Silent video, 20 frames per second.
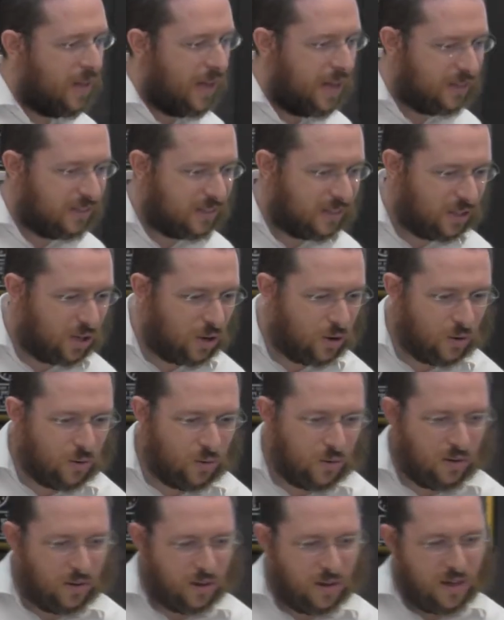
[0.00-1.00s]
And
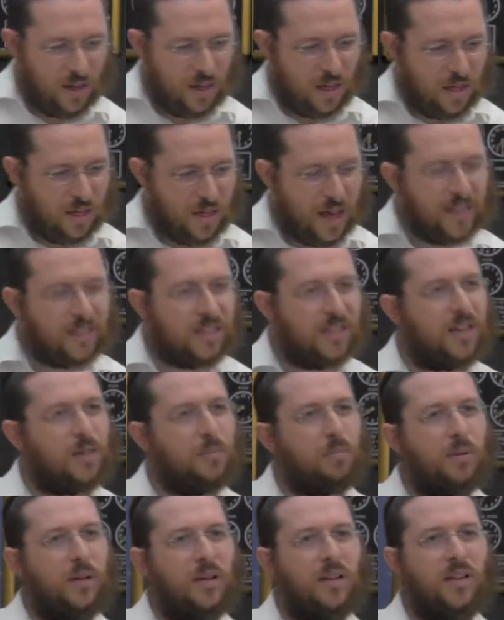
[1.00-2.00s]
so that's a
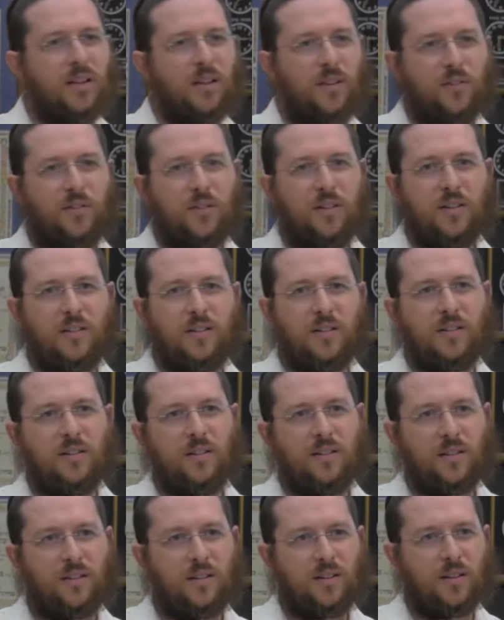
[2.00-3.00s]
completely different
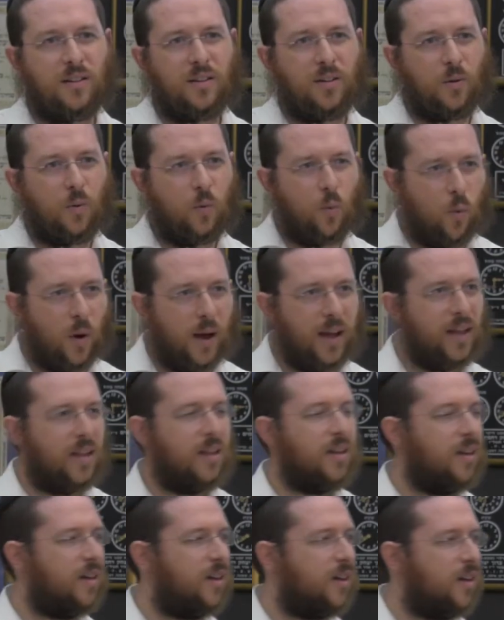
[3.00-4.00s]

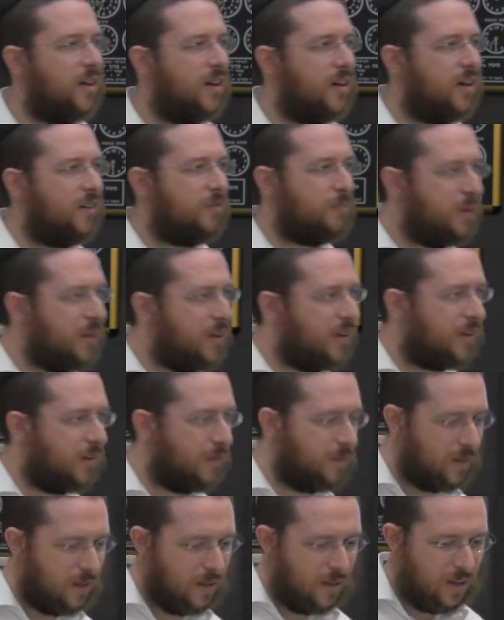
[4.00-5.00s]
way of being.